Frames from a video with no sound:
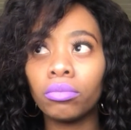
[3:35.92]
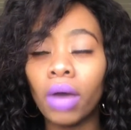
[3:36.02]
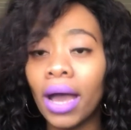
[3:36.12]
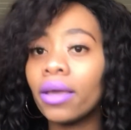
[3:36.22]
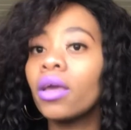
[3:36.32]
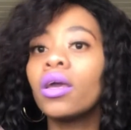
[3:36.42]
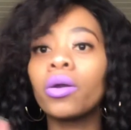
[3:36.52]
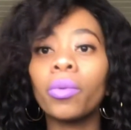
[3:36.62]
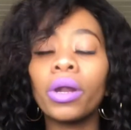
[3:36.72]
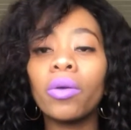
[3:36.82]
Right,
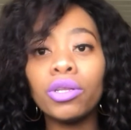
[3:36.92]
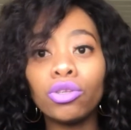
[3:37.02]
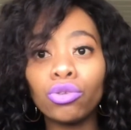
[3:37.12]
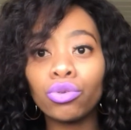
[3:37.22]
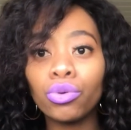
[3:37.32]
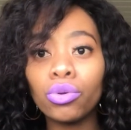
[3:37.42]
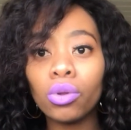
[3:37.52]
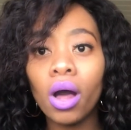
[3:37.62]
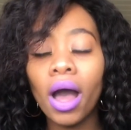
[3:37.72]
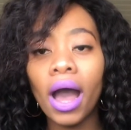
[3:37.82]
when I went to
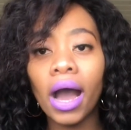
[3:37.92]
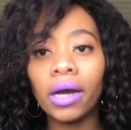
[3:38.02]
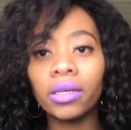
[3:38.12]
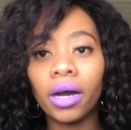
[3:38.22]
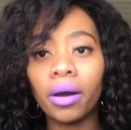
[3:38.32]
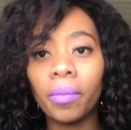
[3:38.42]
school, I'd